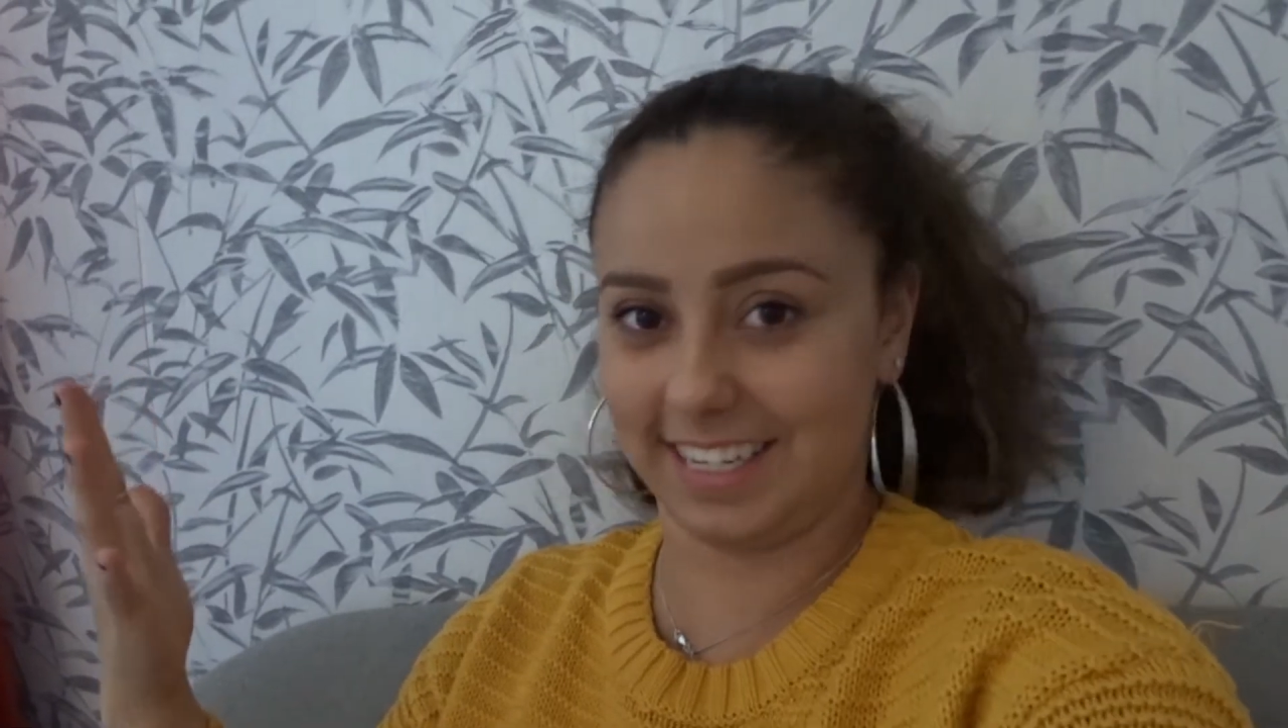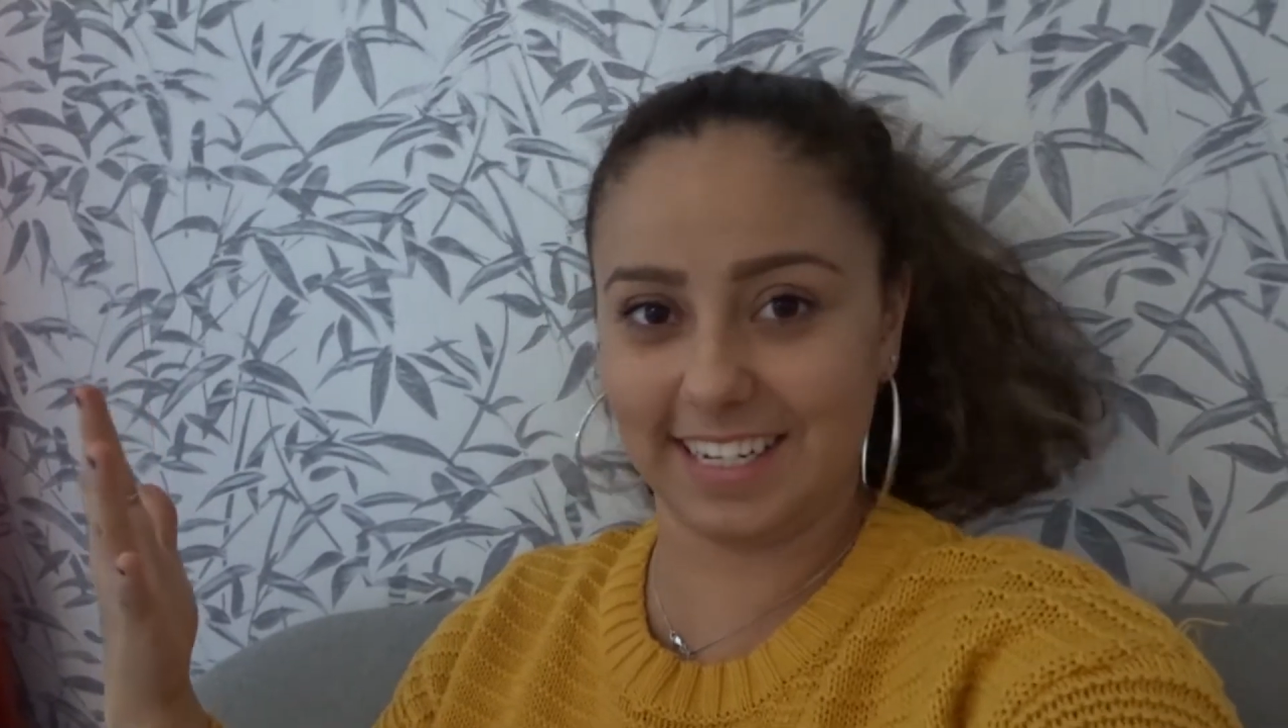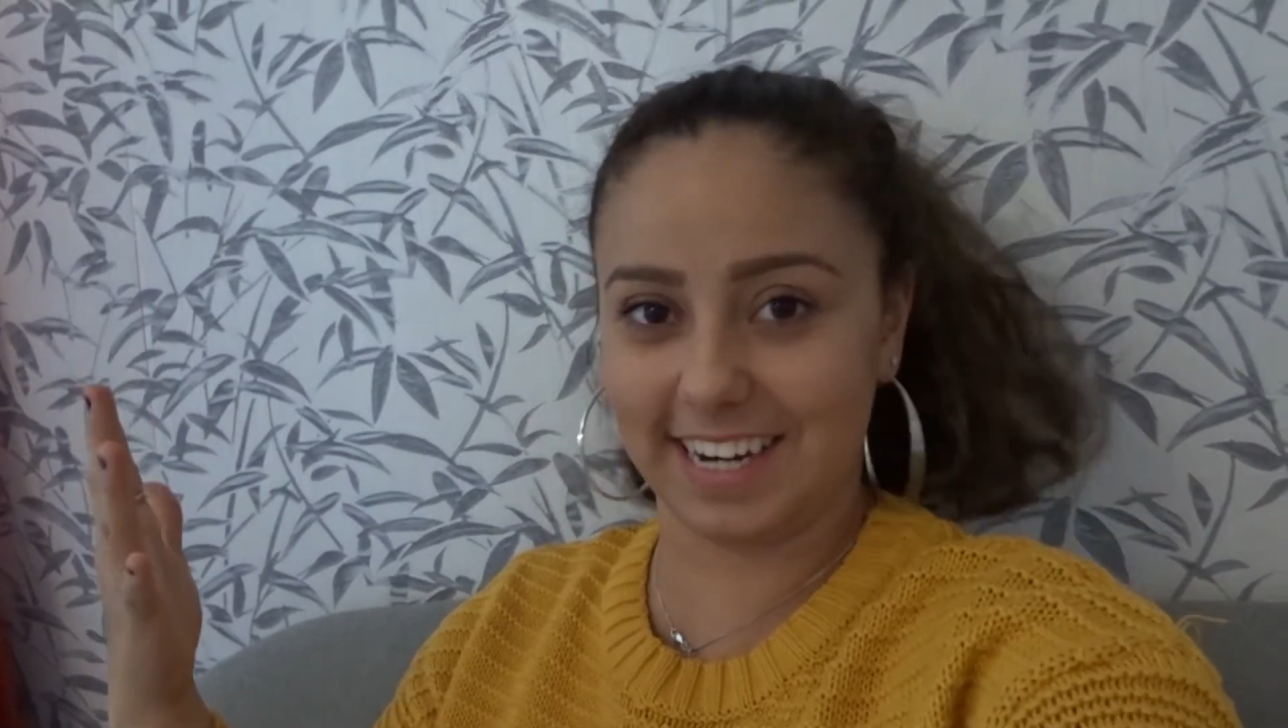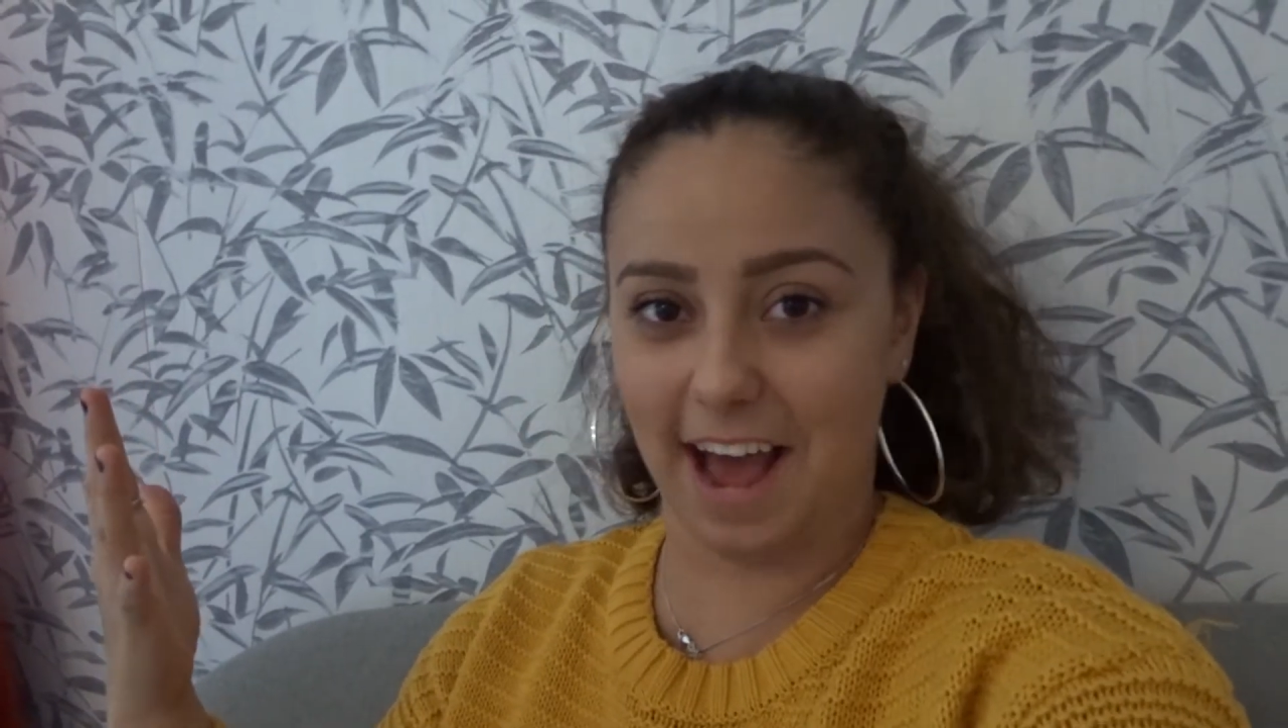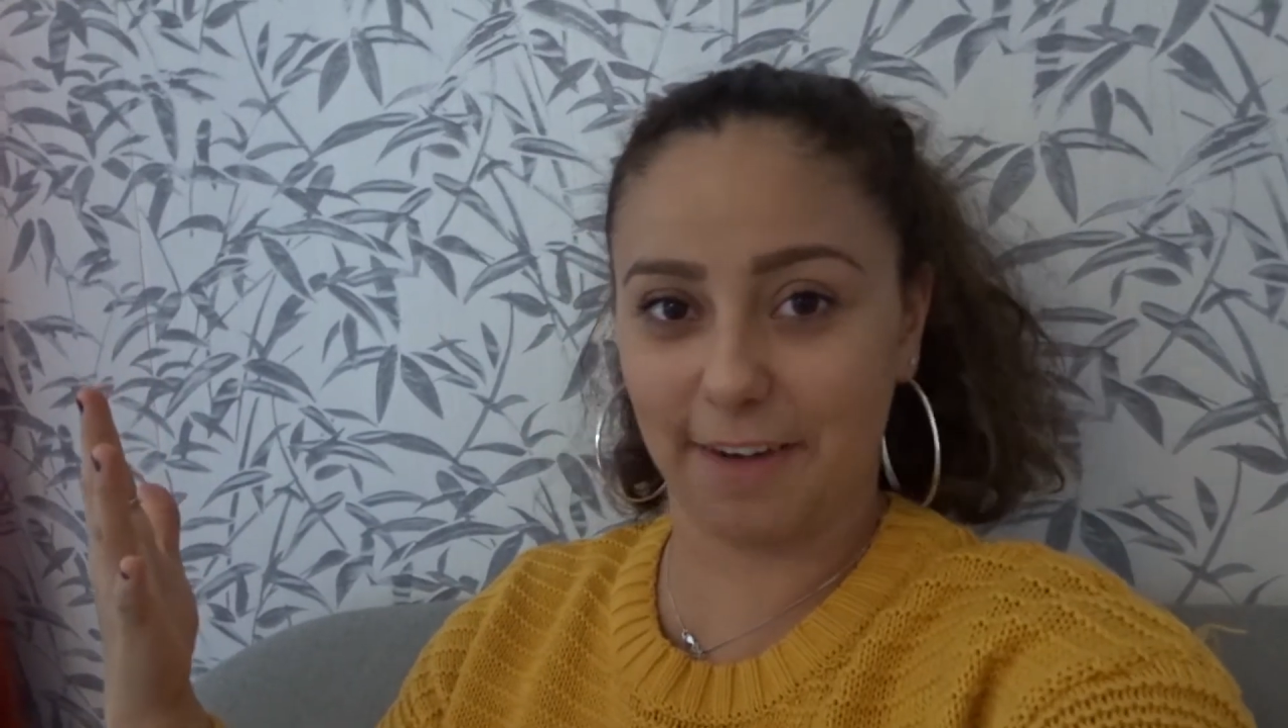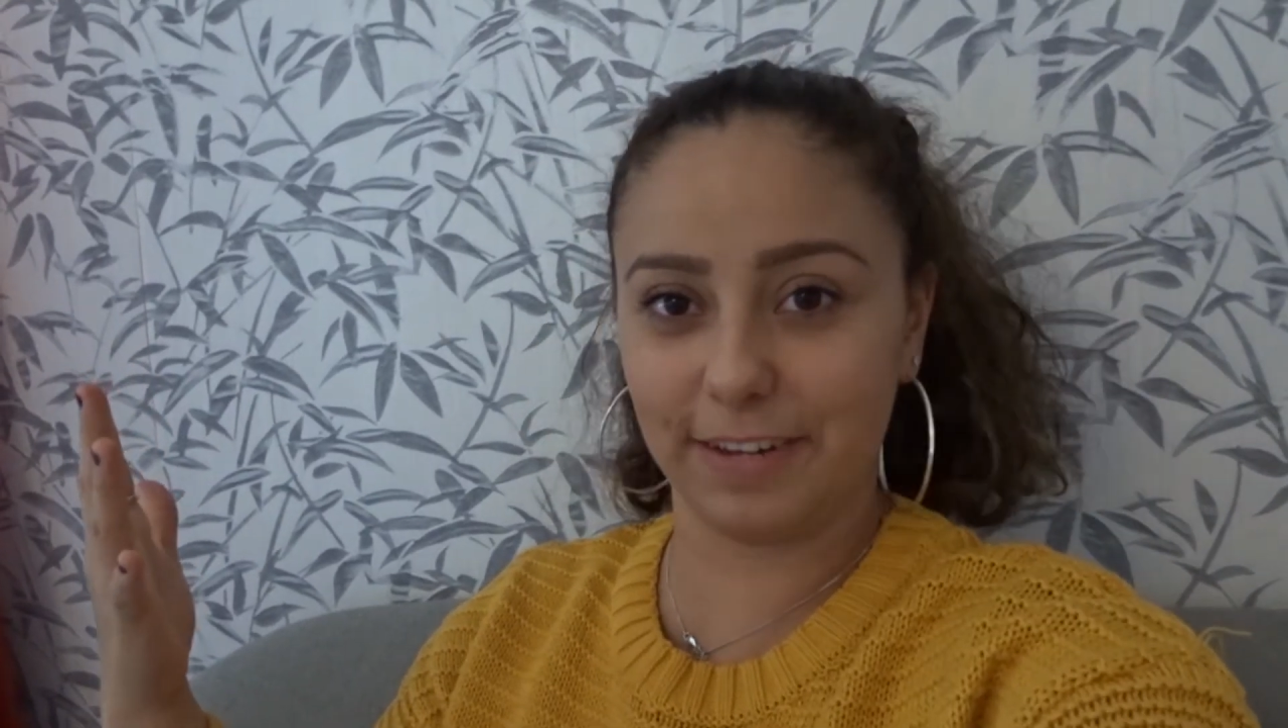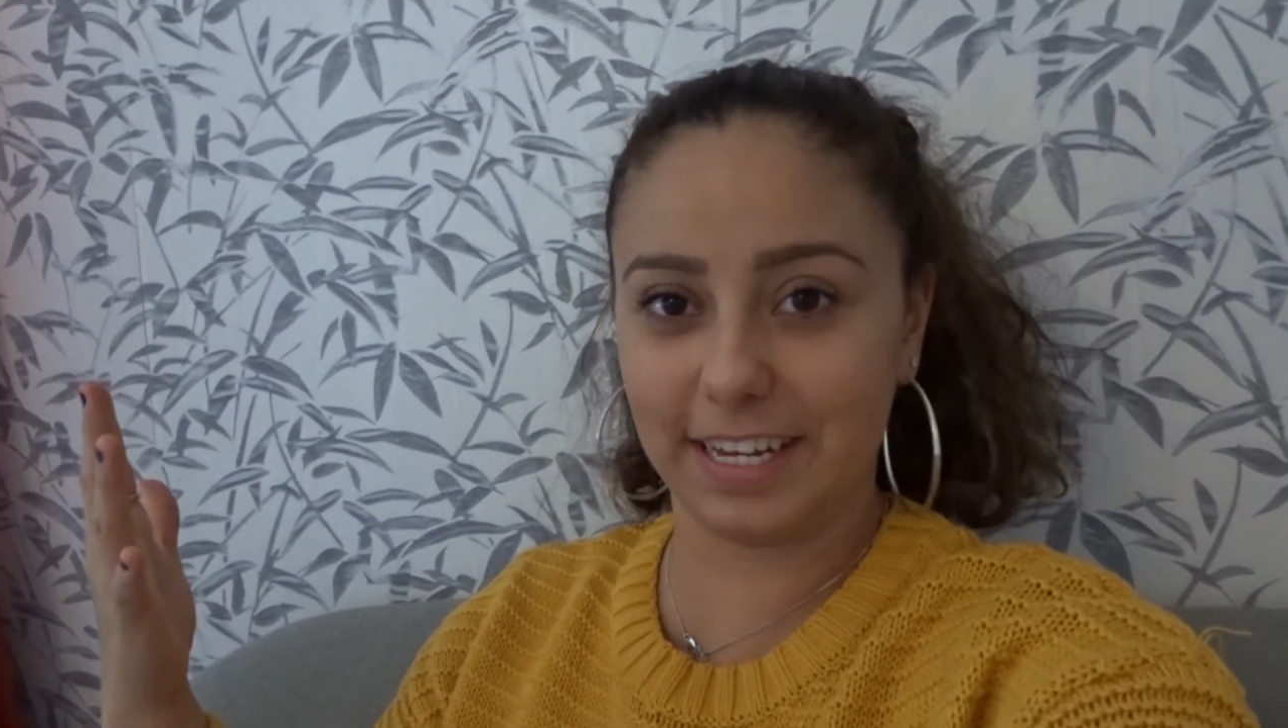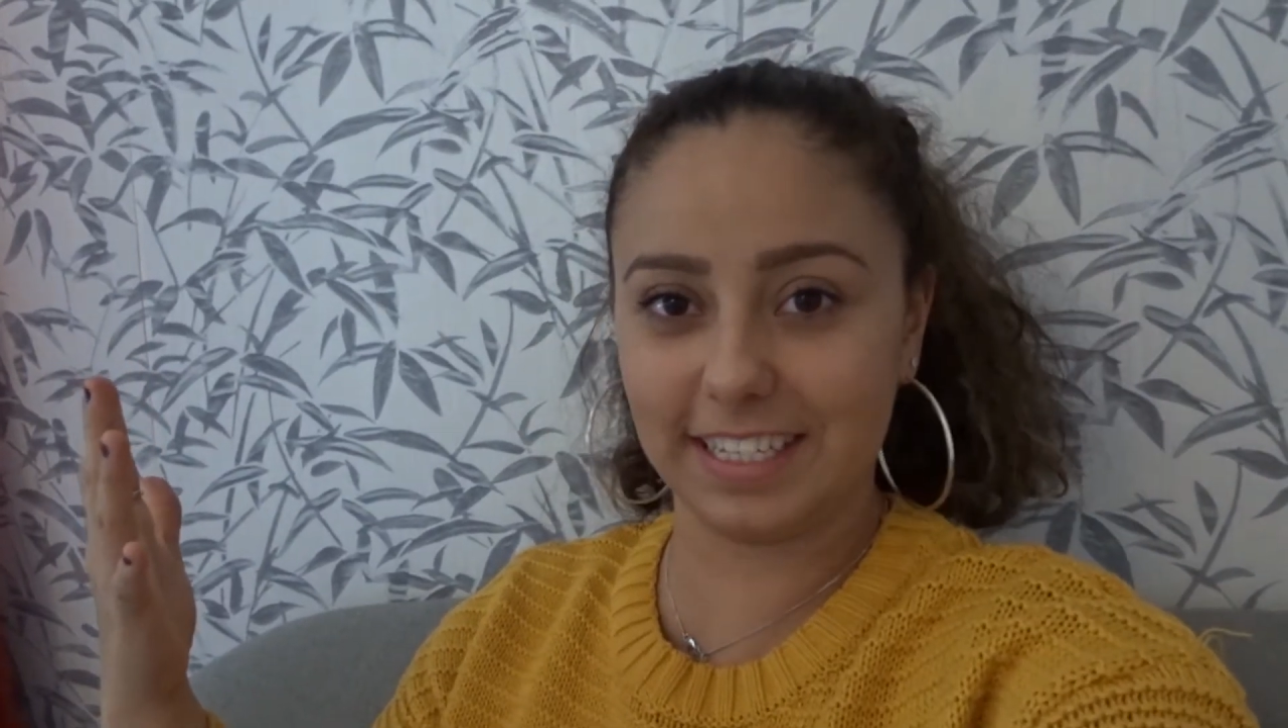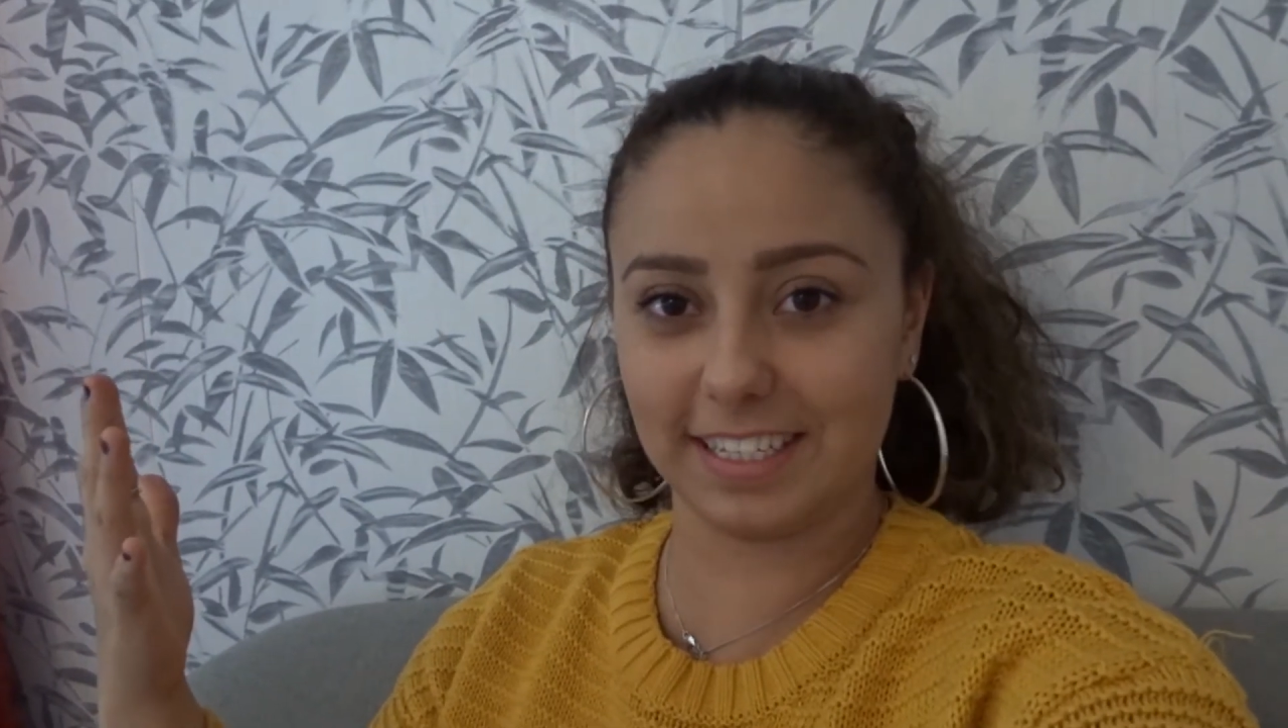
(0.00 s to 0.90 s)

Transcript: he didn't have his.